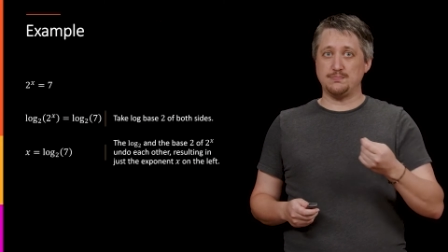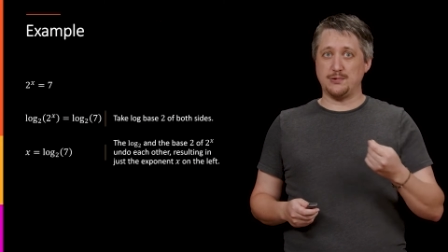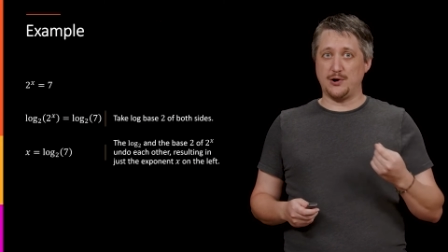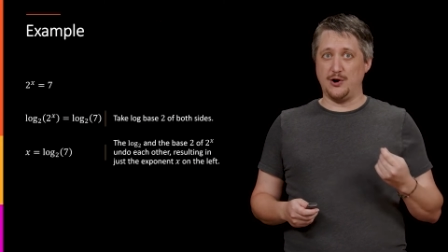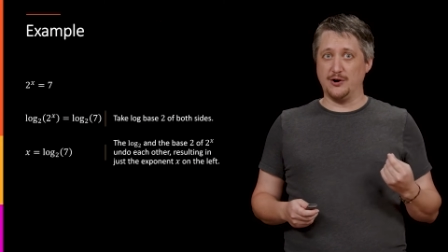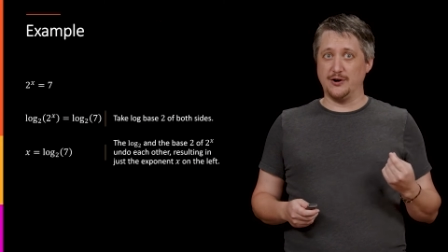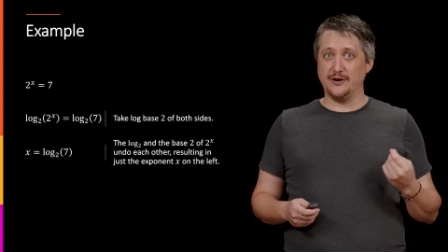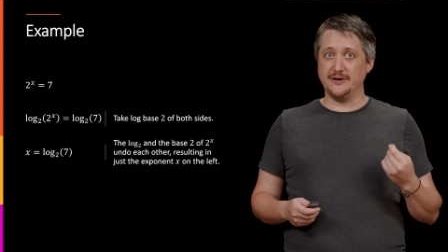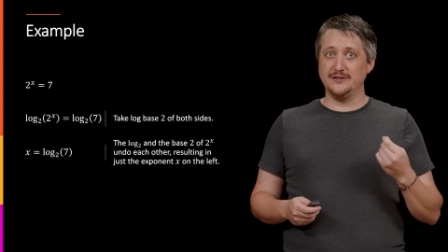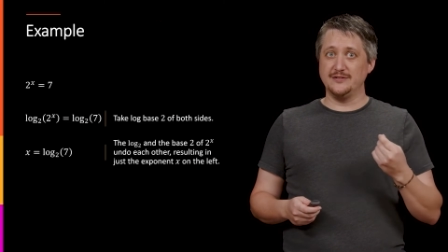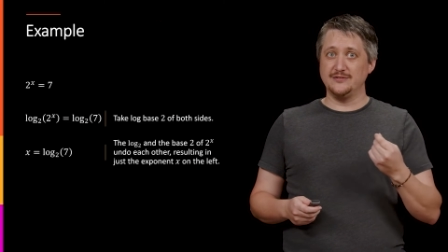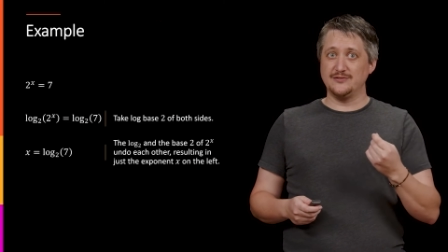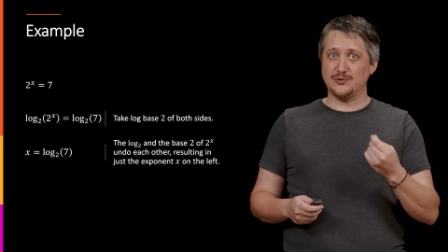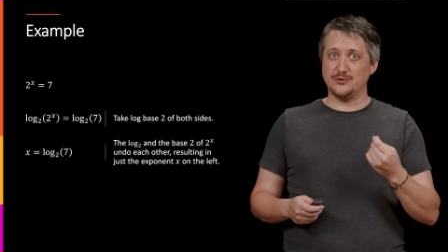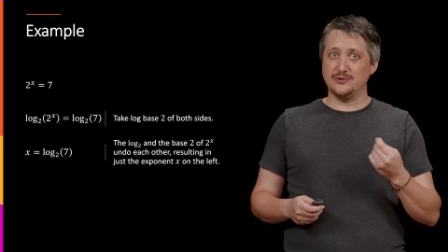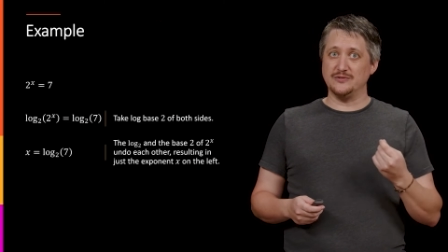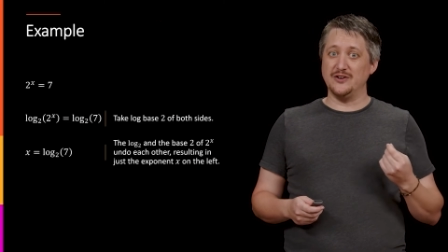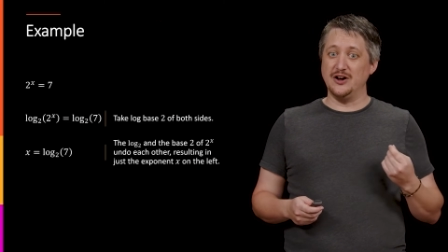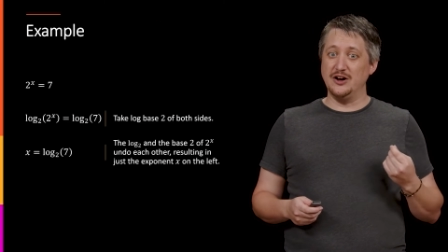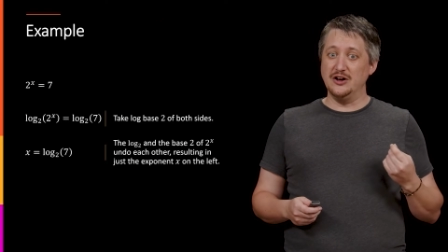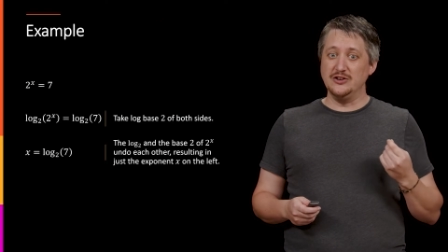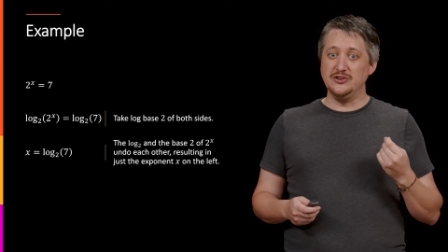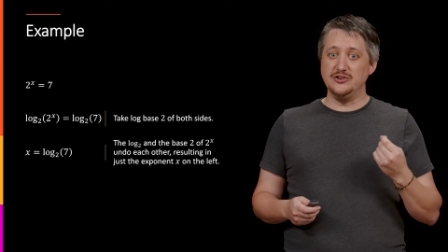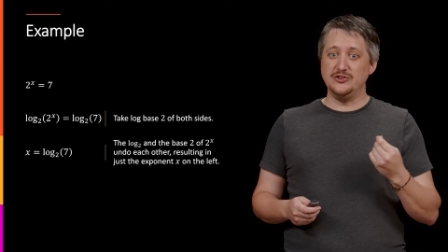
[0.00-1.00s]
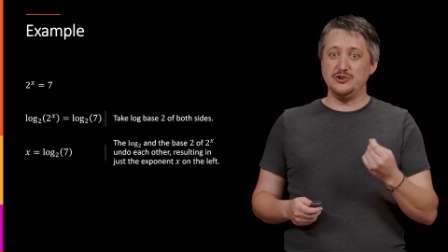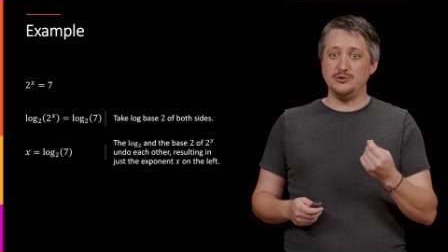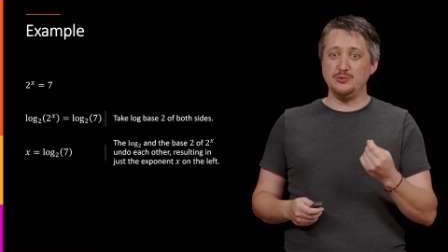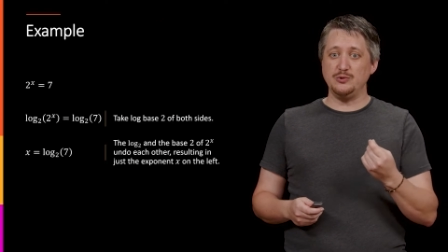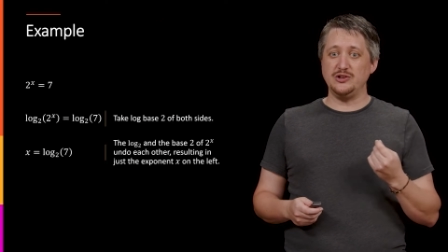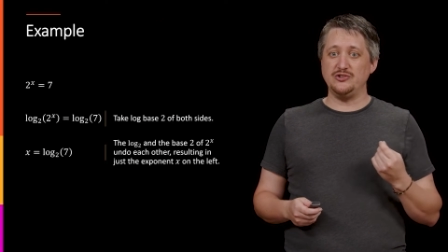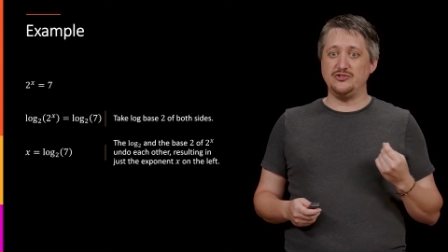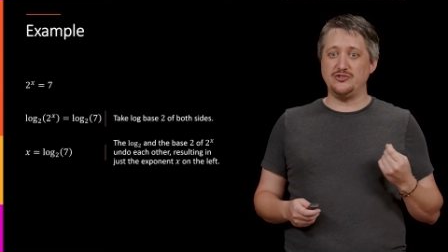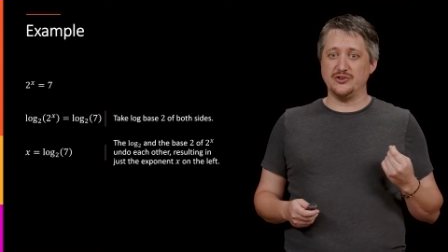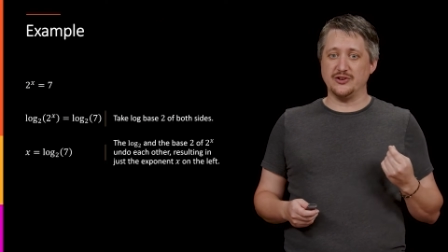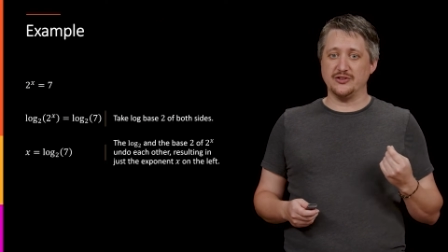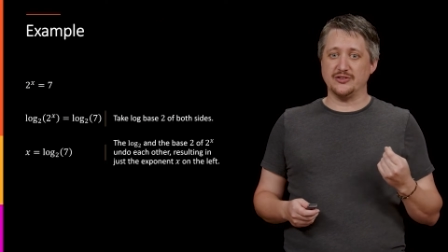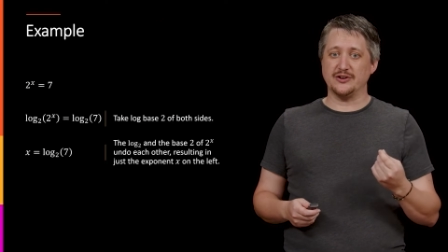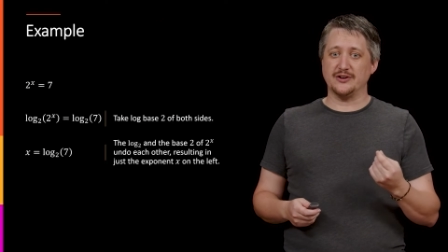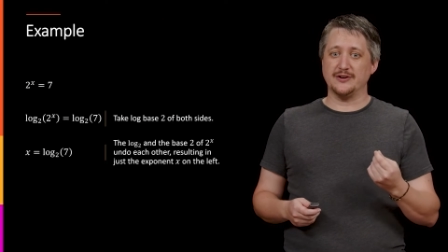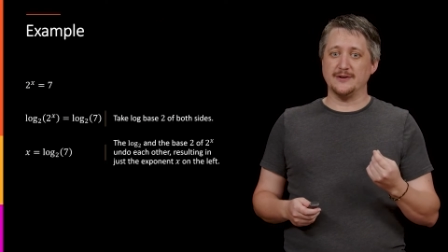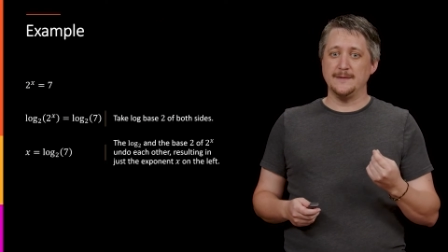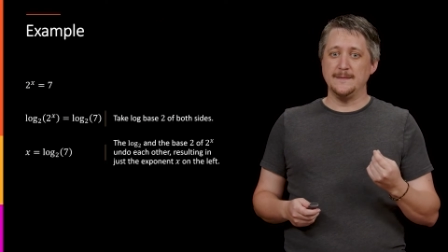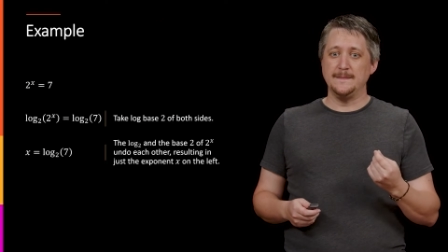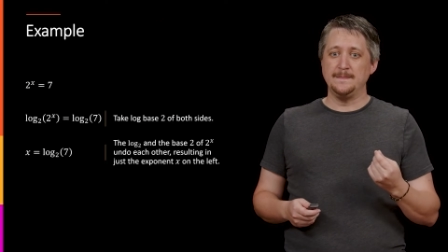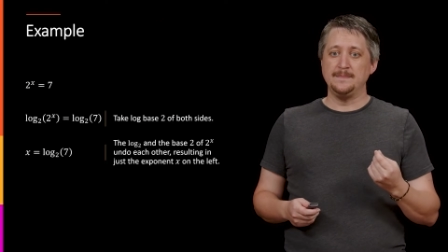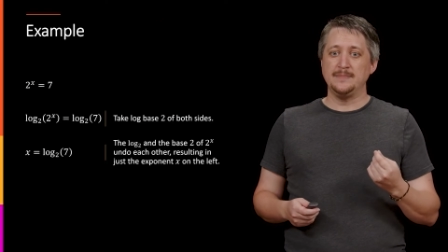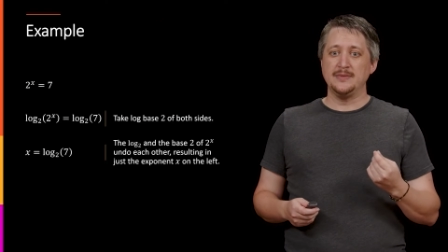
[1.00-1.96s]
part sort of undo each other.